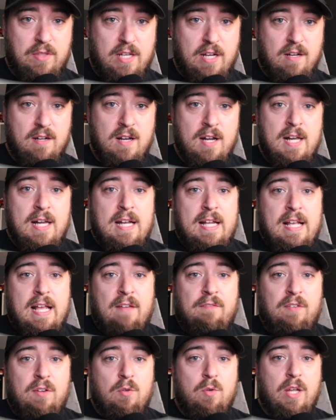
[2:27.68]
out there.
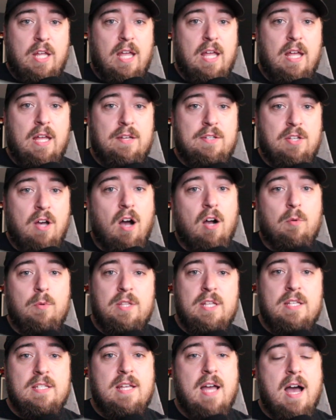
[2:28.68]
If you can talk
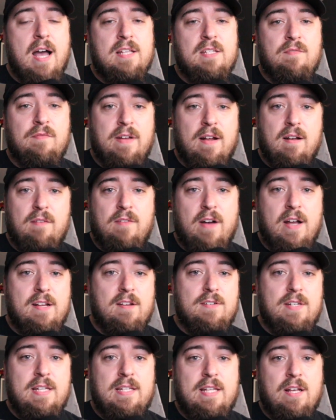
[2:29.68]
with these guys and verify
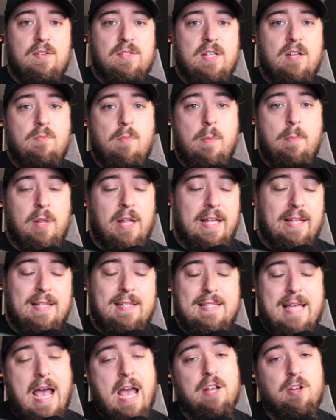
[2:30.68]
your details that you'll be playing
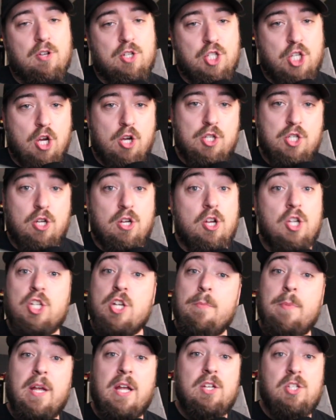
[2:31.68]
this at your church or you're
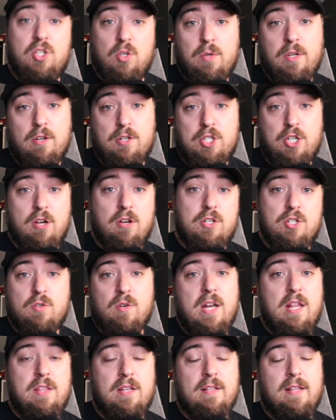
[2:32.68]
shipping it to your church
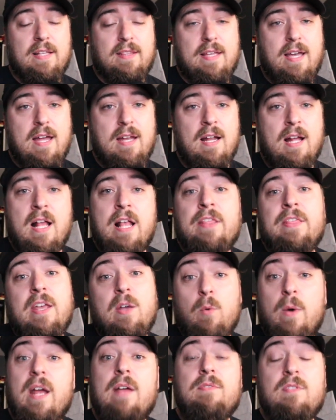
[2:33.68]
or anything like that,
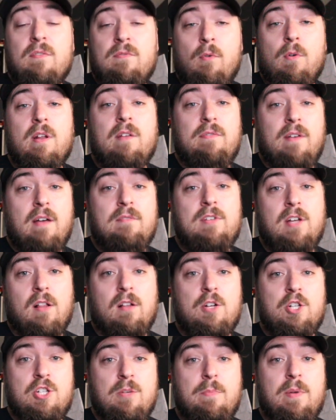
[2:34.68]
they waive the
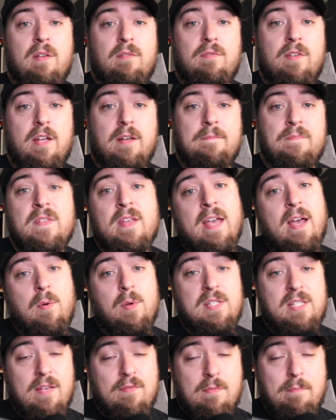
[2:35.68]
$45 shipping fee.
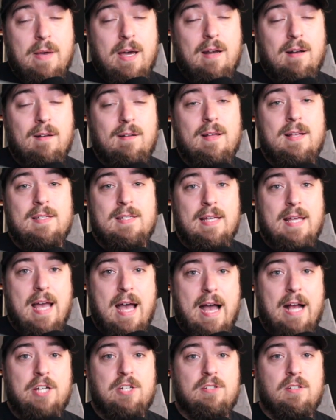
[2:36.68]
And what's even better is they
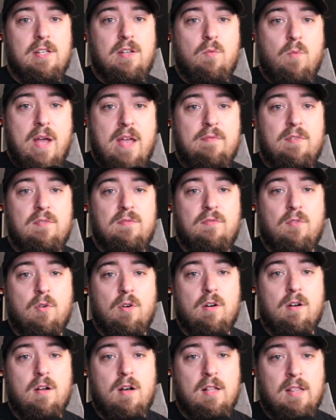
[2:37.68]
actually waive it
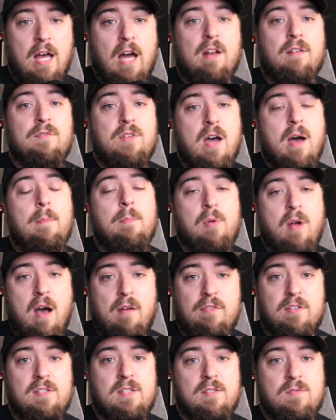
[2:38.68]
for a lot of
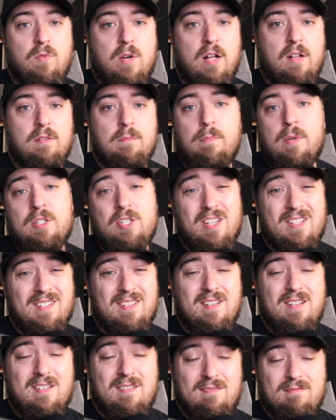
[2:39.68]
nonprofits as well. But
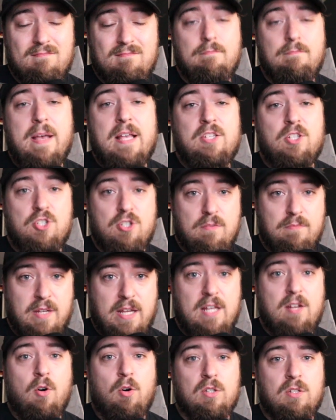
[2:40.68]
just message them,
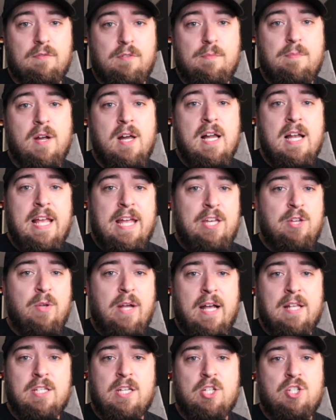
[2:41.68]
get a hold of them, and you
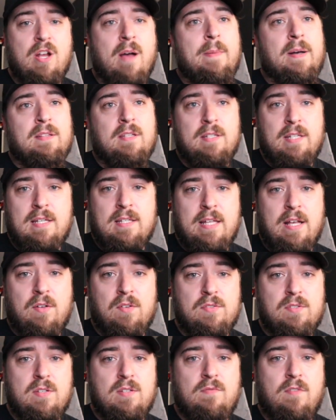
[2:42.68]
guys can chop out the
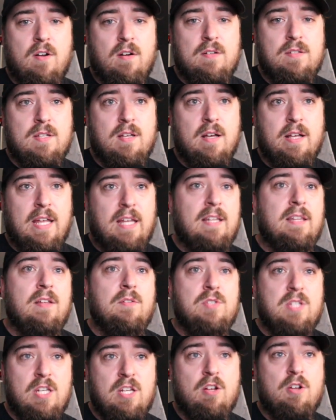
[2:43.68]
details as far as getting
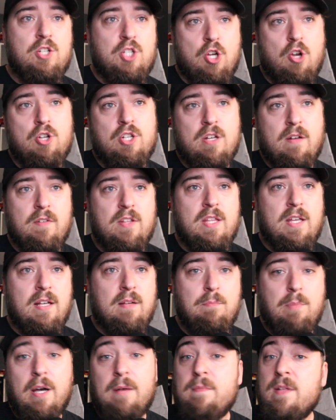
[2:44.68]
those into your church and
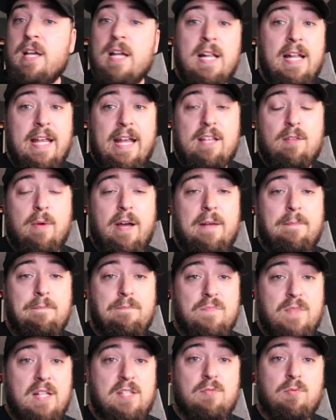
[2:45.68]
everything. But either way,
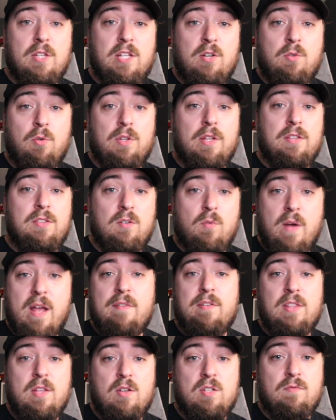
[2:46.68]
that's really cool that they're
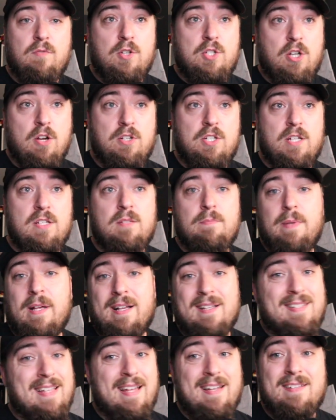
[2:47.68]
waiving those for churches
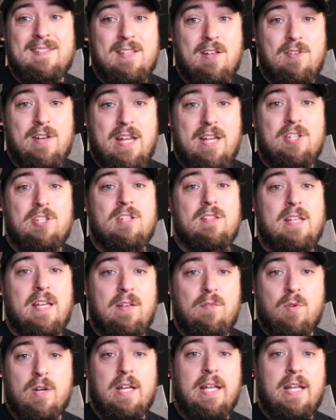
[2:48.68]
because that is their niche and they